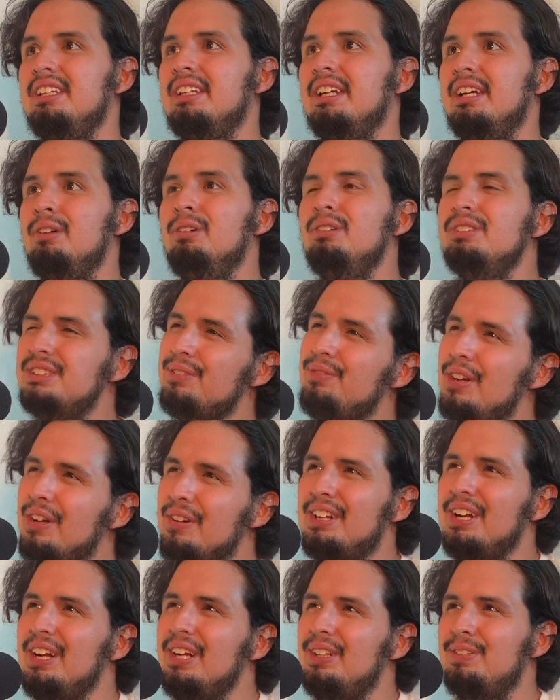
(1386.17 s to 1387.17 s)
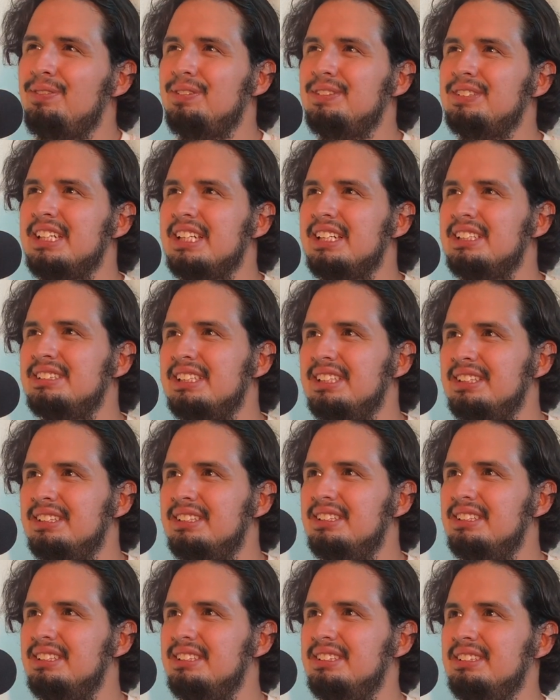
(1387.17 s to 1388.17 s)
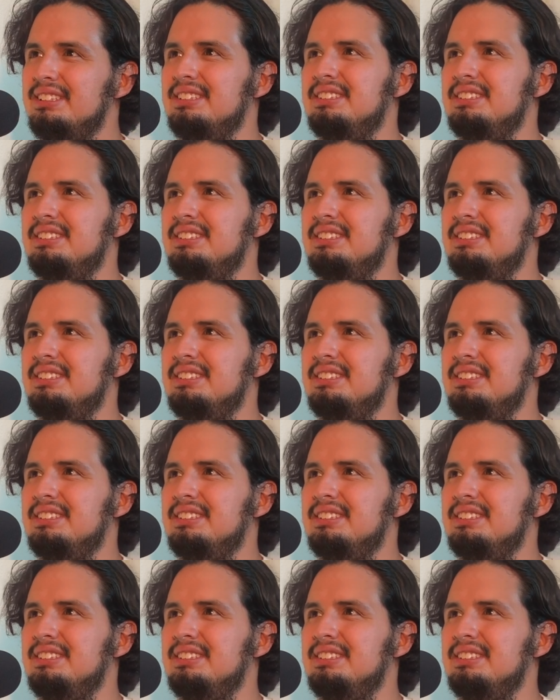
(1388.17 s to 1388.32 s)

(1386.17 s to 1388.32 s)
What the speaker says: Who's your favorite character from Attack on Titan?